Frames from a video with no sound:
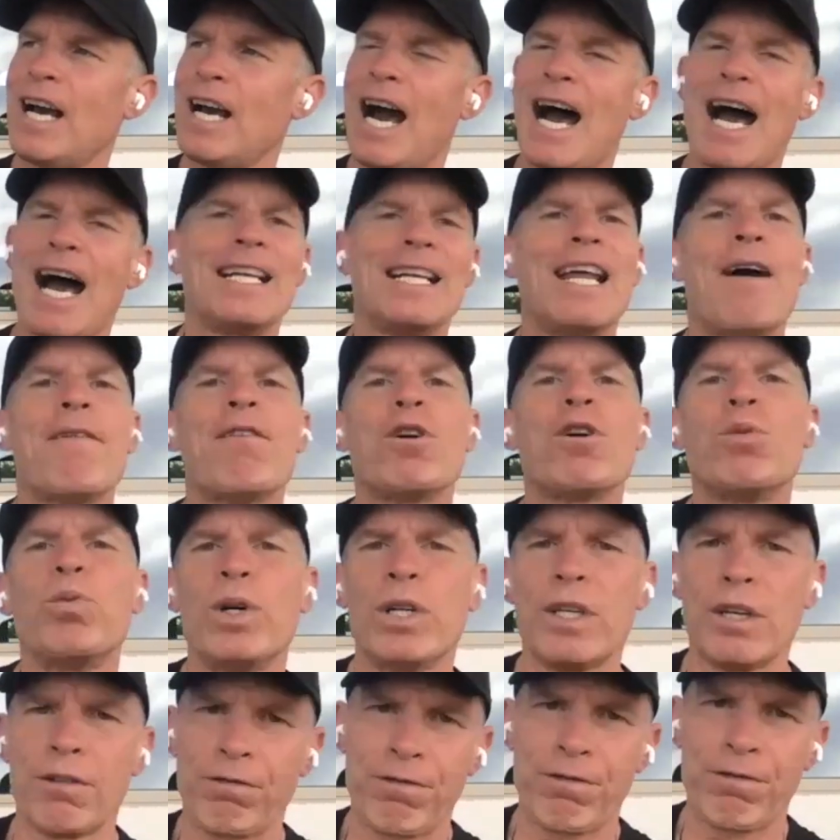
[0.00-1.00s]
i never
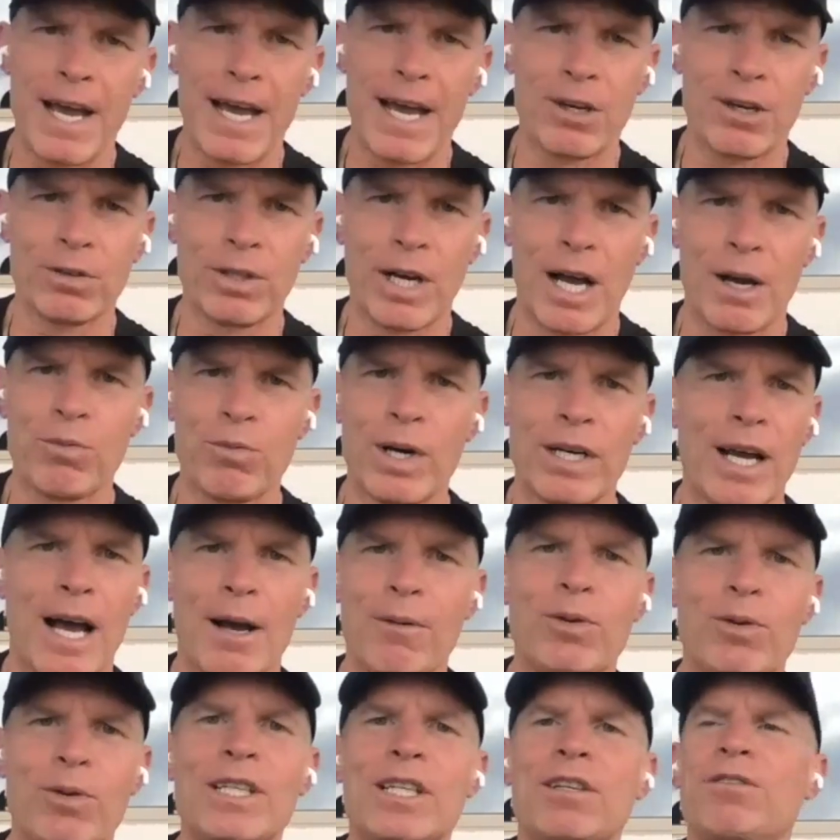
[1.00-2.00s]
would have found i went i
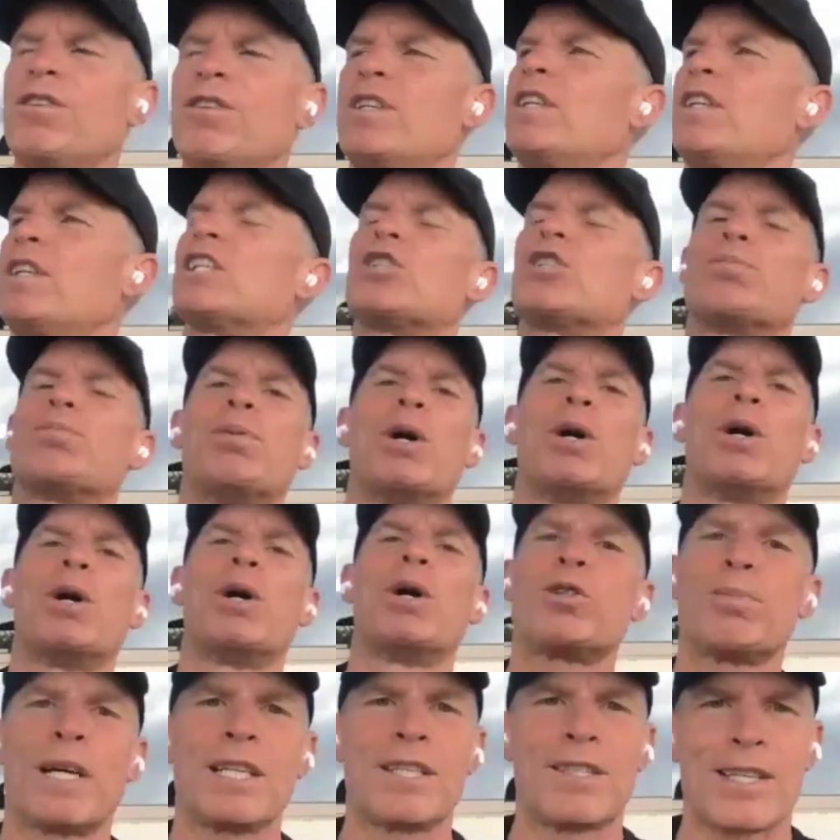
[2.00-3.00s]
wouldn't even
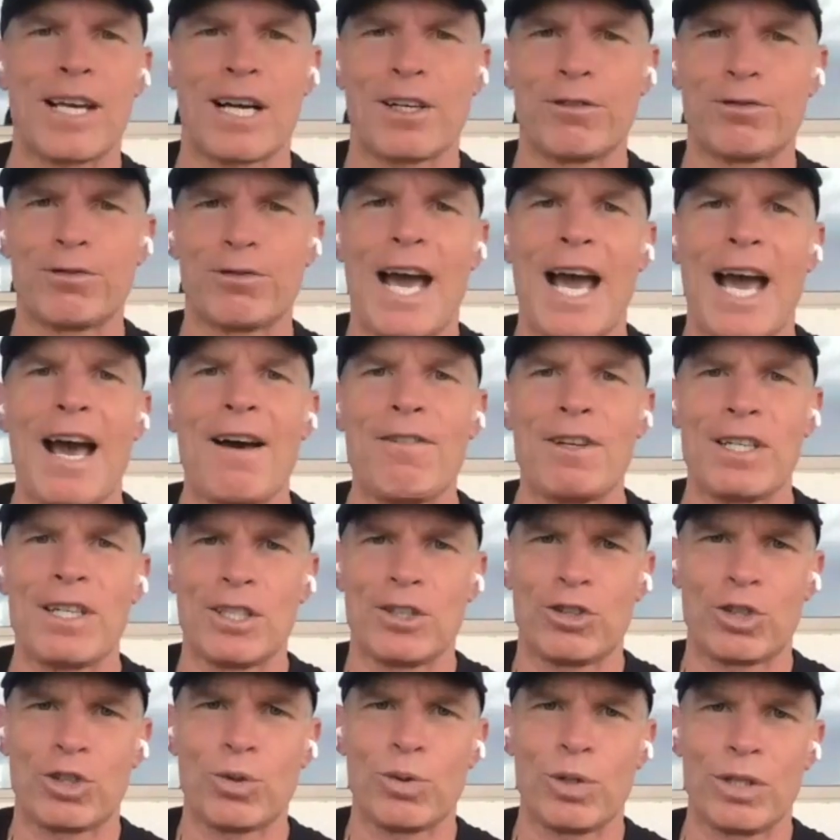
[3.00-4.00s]
expose myself to have an
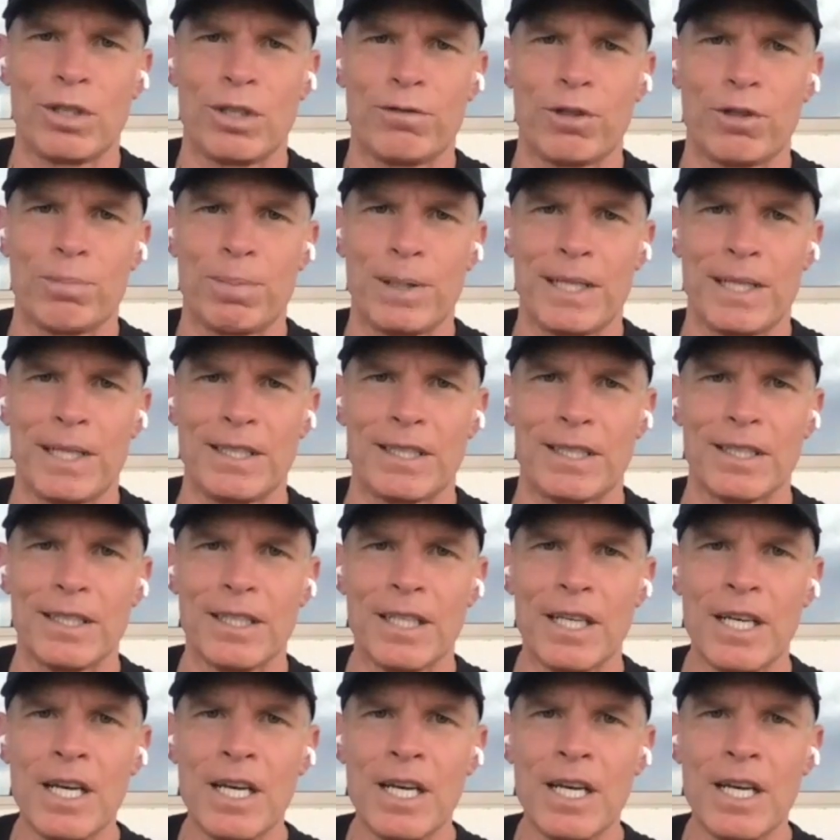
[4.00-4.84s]
intuitive opinion